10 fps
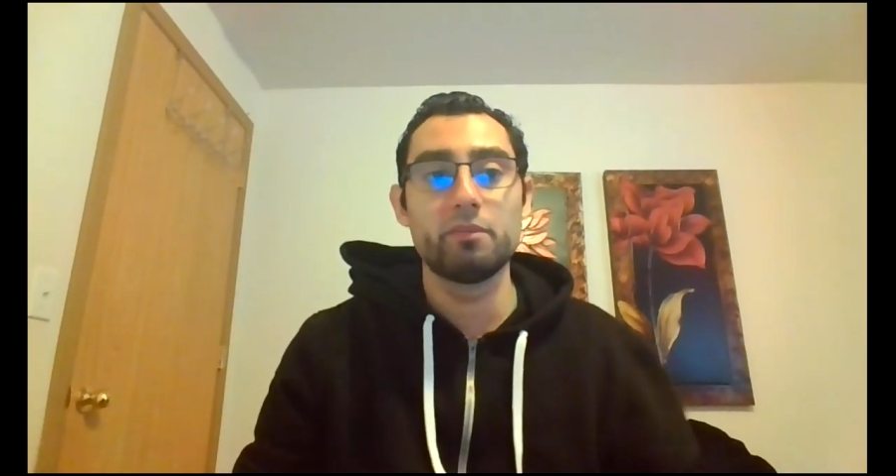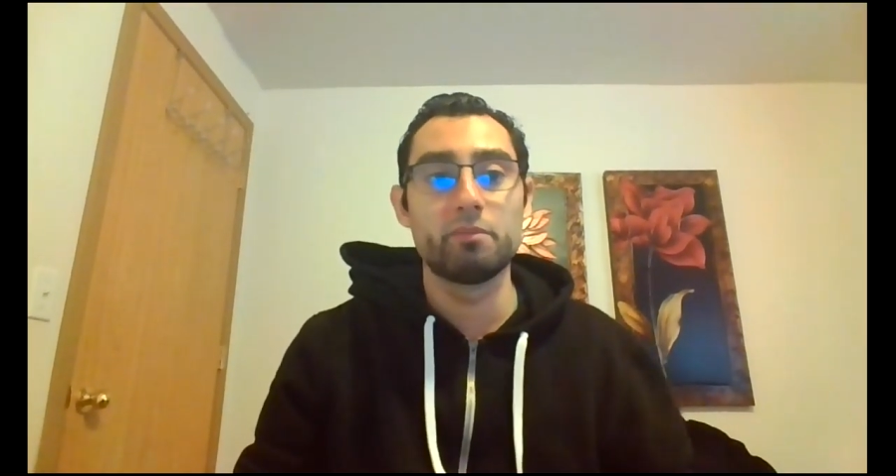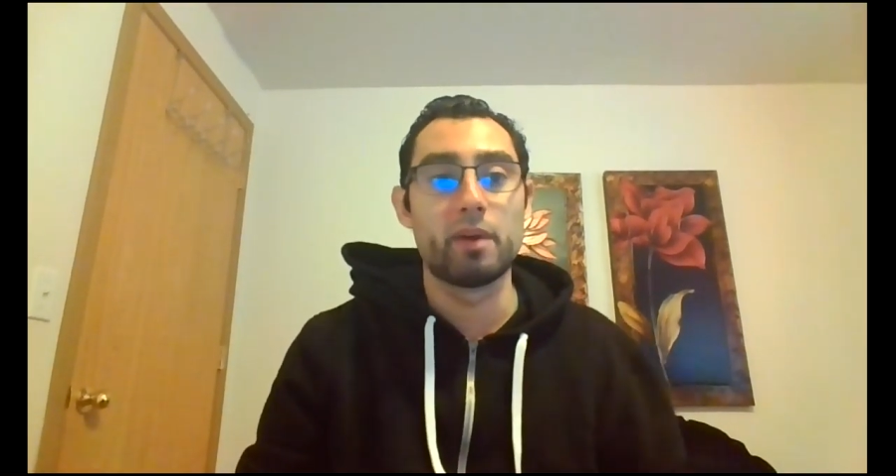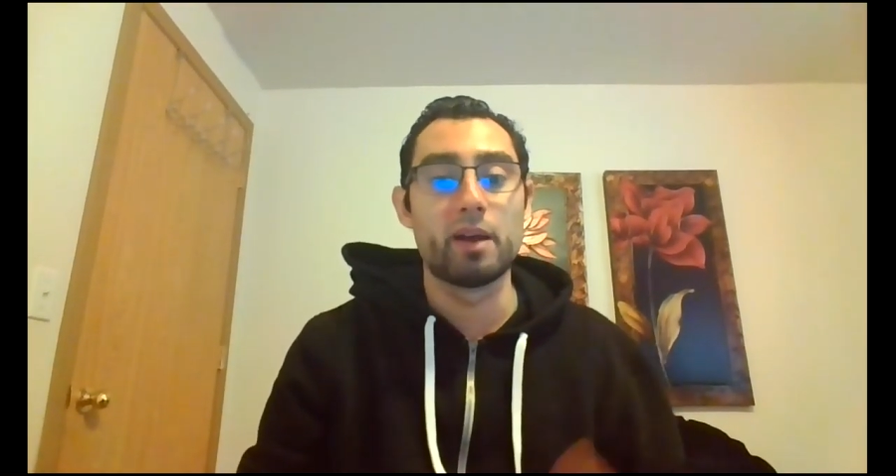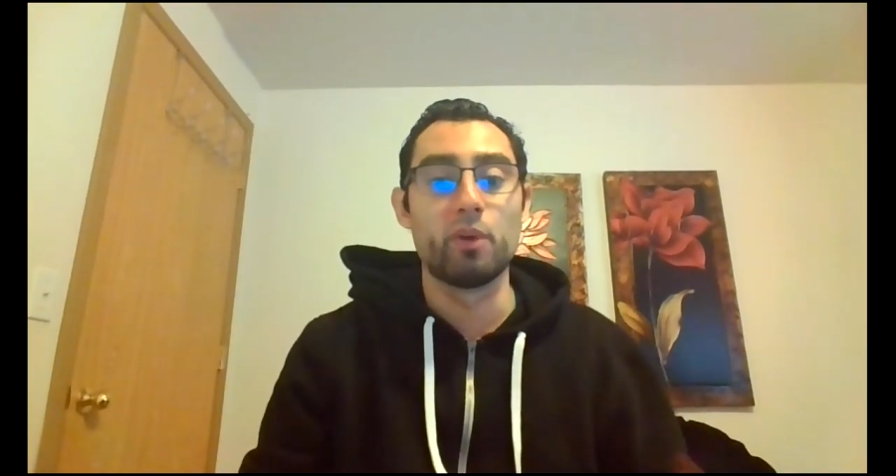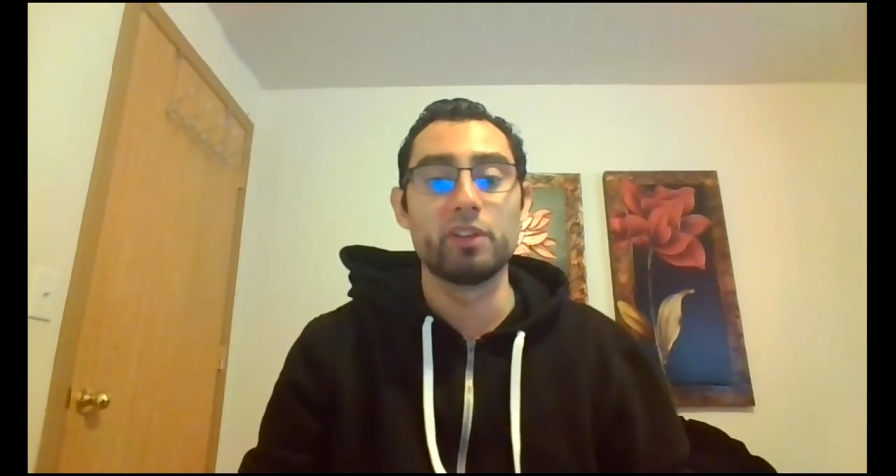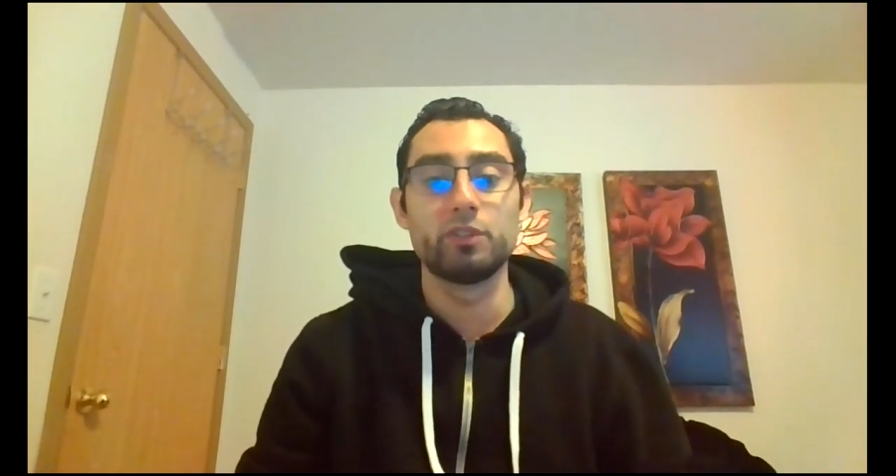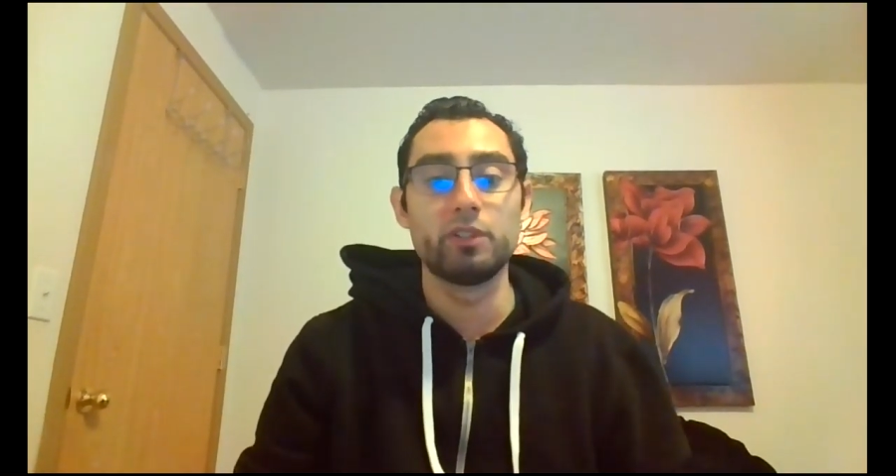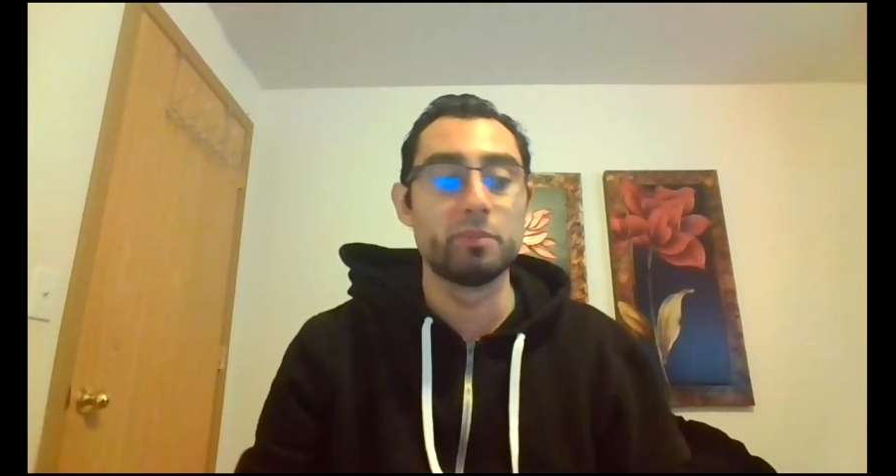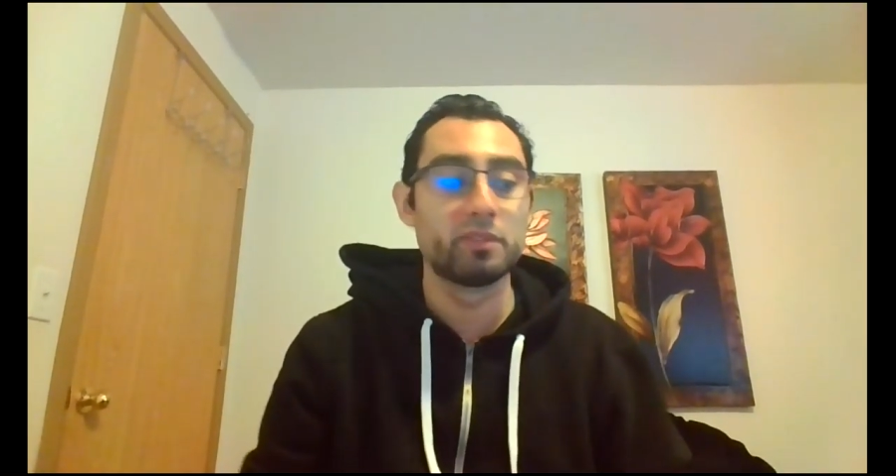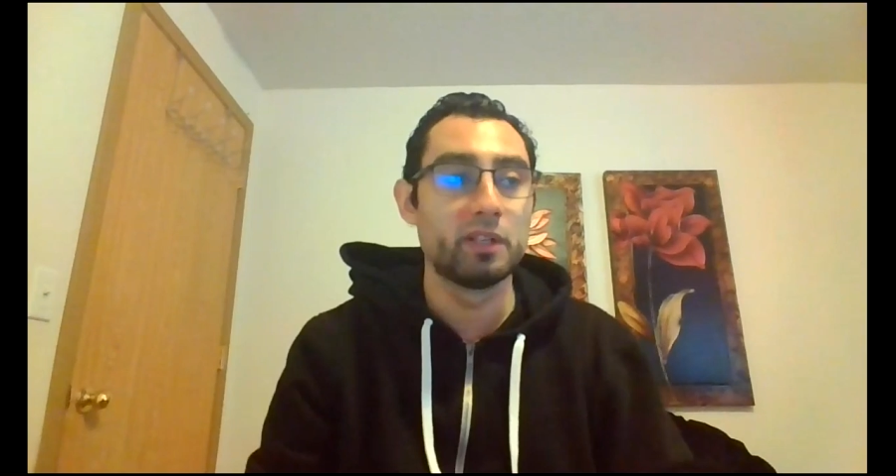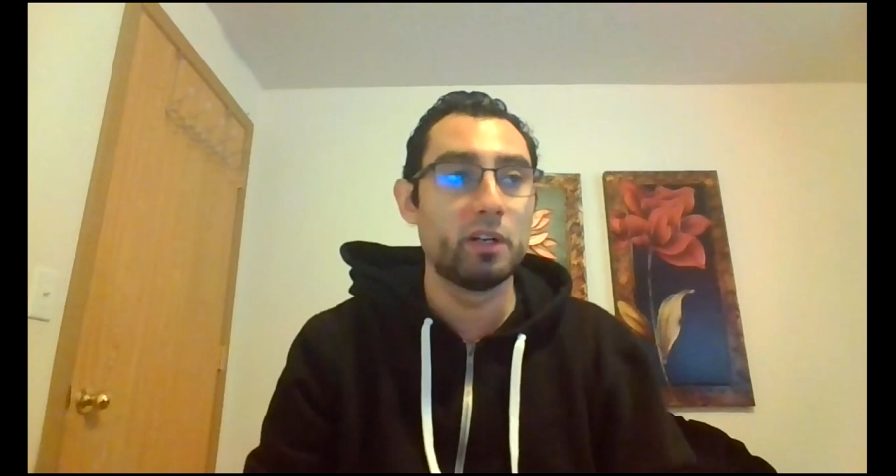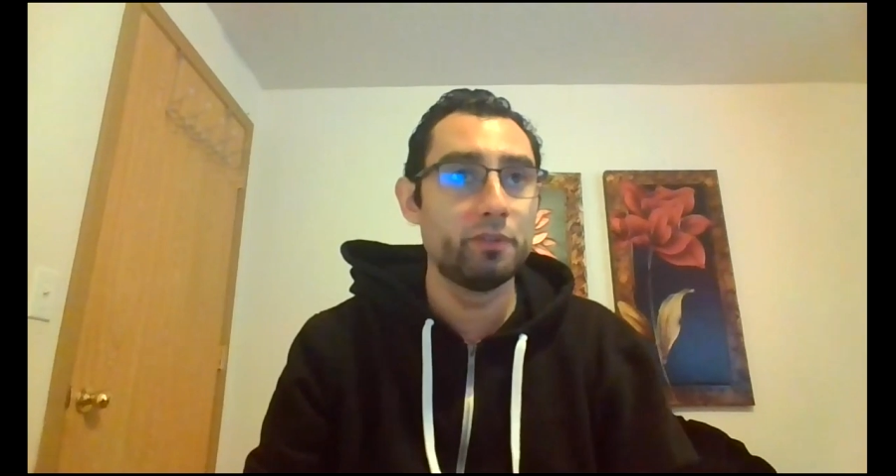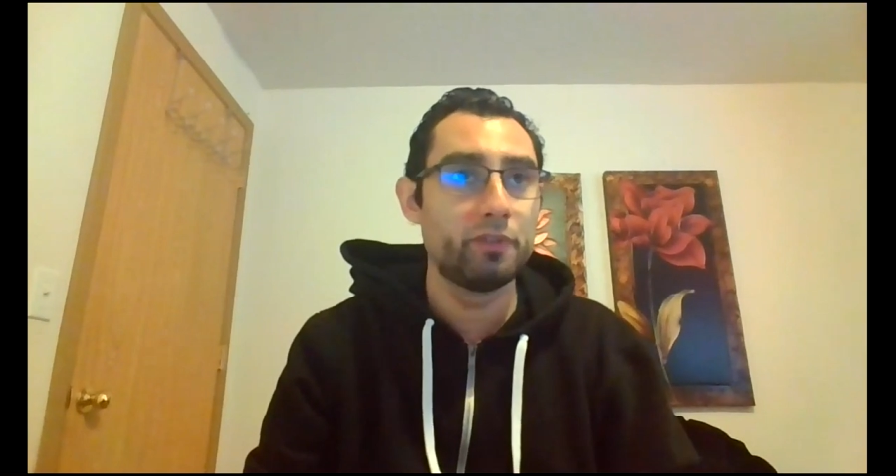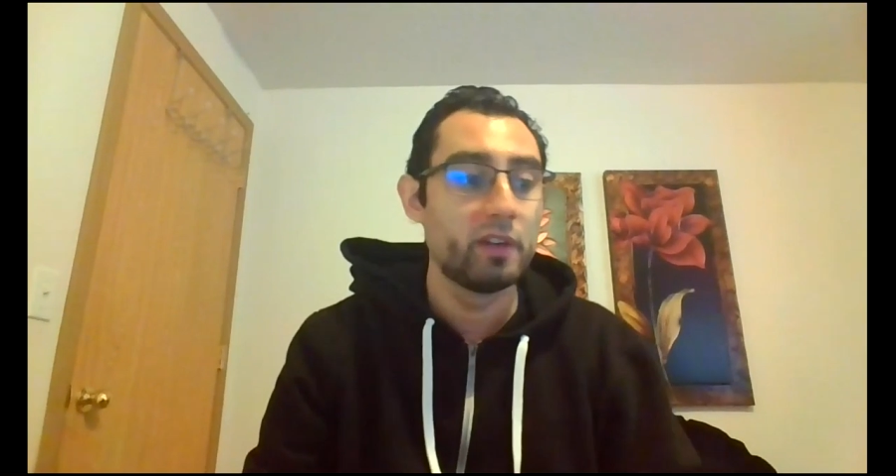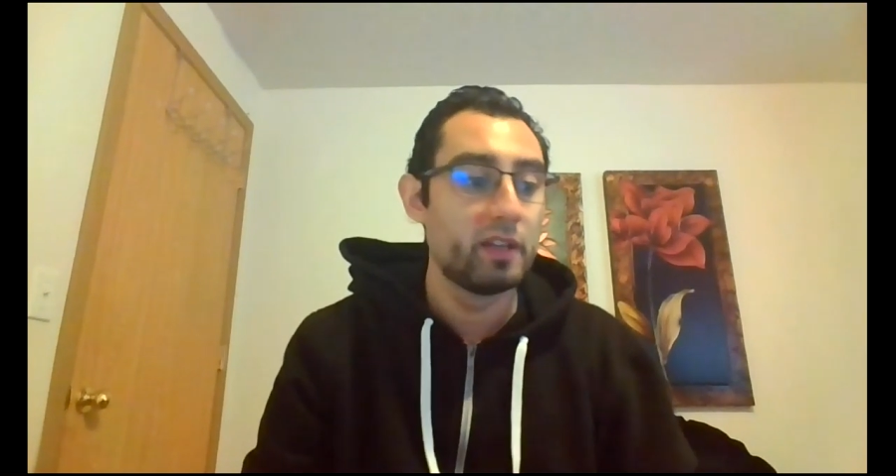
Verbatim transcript: by Russell himself,